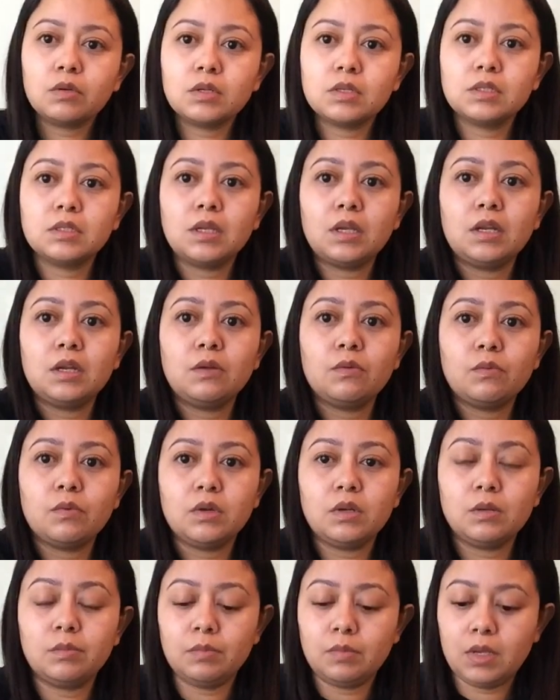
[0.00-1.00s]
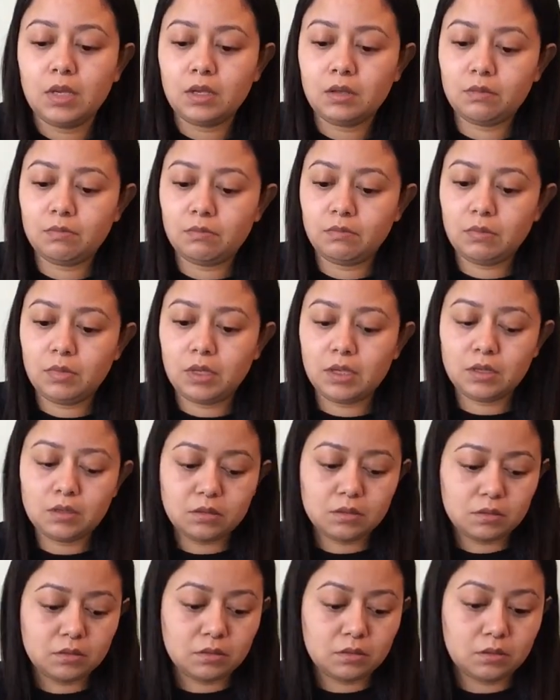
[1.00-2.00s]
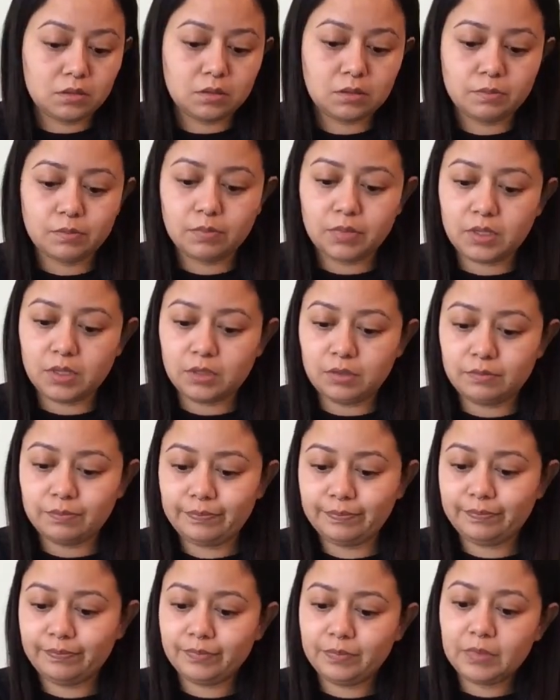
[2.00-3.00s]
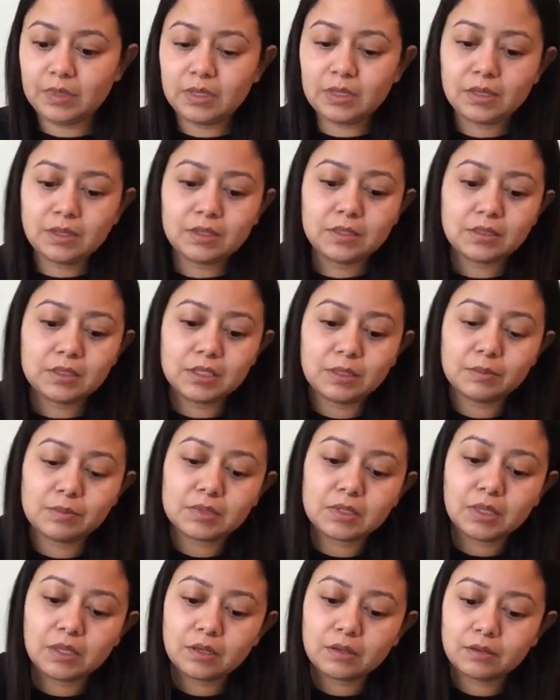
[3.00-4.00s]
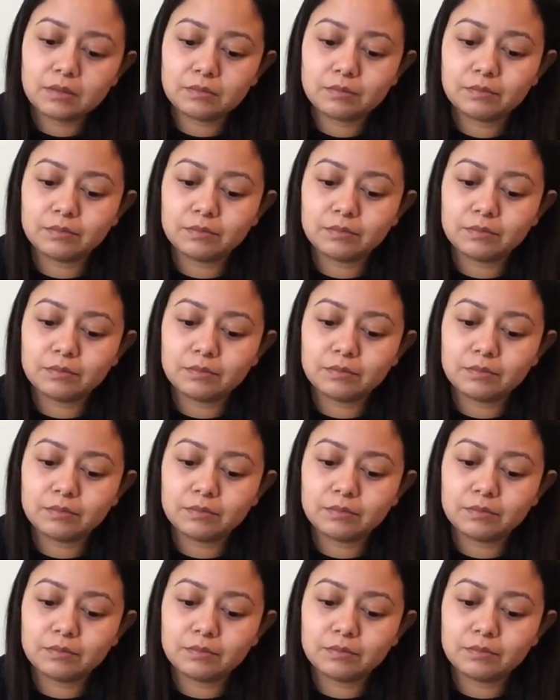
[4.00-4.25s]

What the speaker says: because I didn't want to make a mess, but it seems like